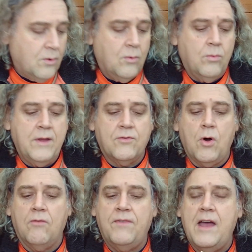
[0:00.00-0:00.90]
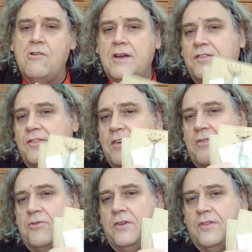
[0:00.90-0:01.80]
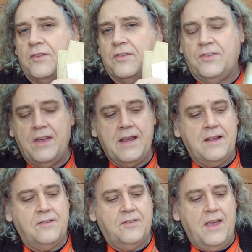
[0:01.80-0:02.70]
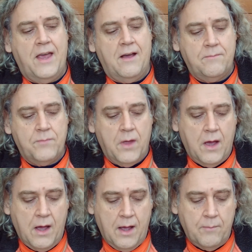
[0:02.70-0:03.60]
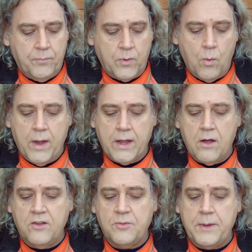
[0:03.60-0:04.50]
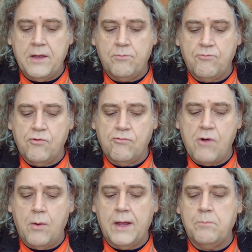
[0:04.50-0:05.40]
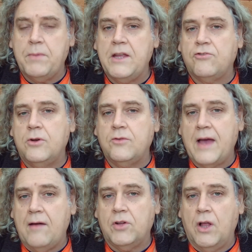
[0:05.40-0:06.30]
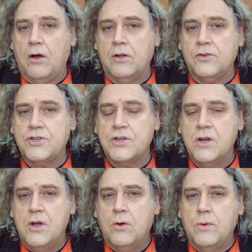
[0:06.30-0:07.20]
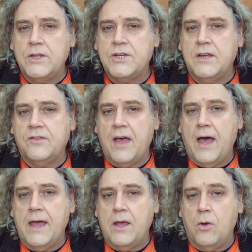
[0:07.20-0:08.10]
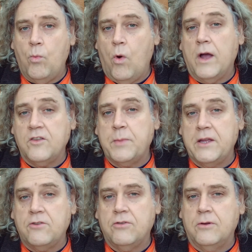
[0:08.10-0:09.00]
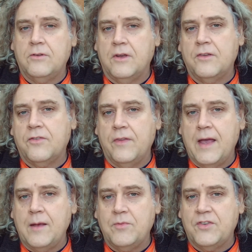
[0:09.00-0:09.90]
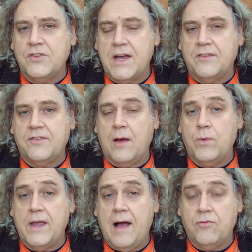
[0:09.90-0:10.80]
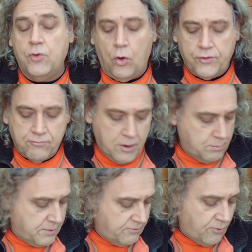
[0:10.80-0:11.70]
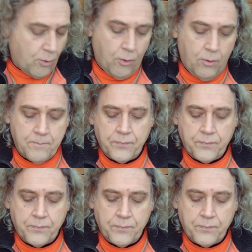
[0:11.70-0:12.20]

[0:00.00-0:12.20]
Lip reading: We've got various different seeds here. We're going to be growing beetroot Avalanche, which is a white beetroot, as the name suggests, that we have not grown before.